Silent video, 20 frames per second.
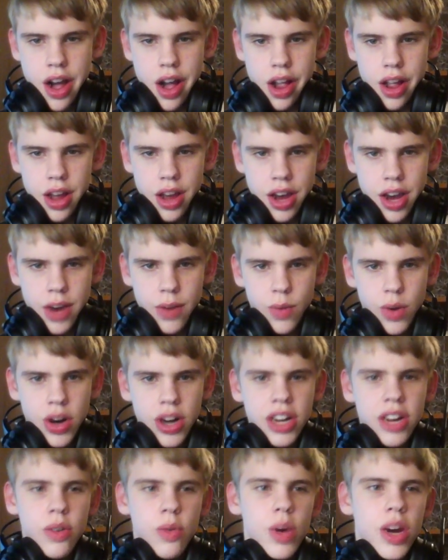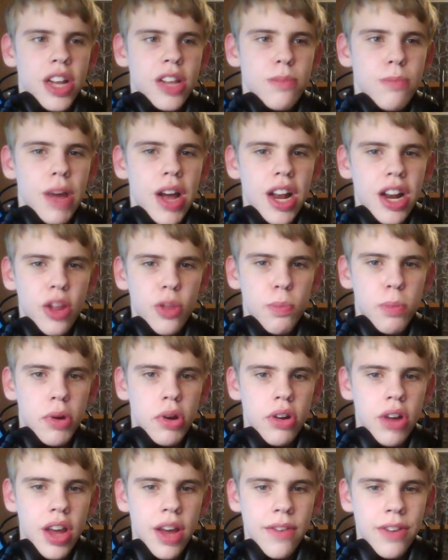Well, I'm wondering why
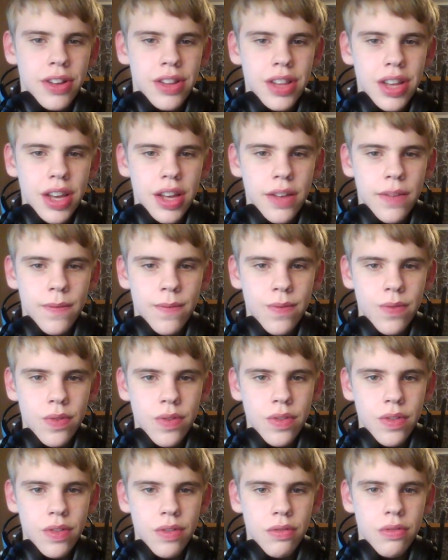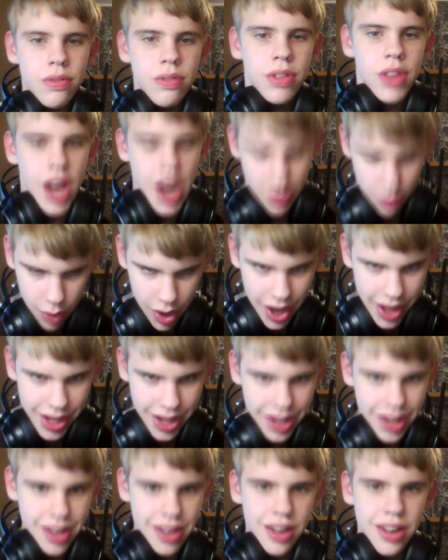Smile's burning everything.
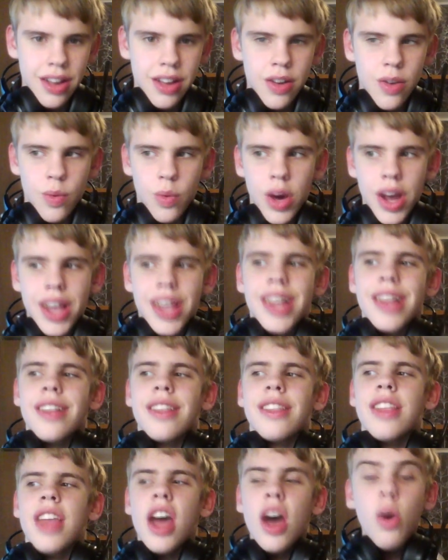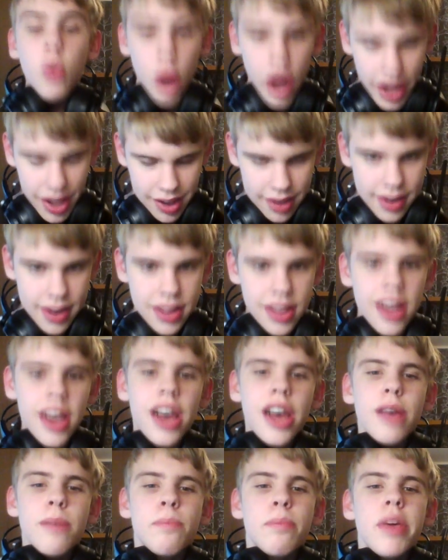Now why I can't? Why now?
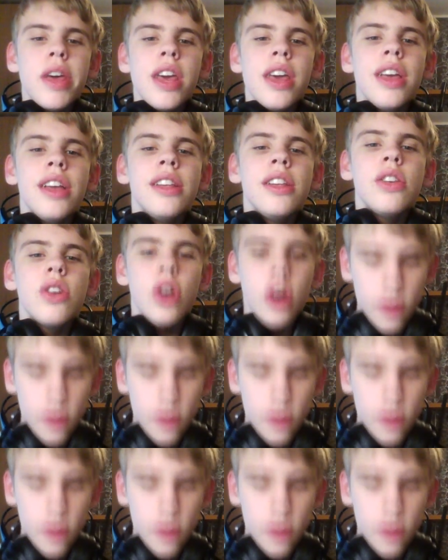Why can't I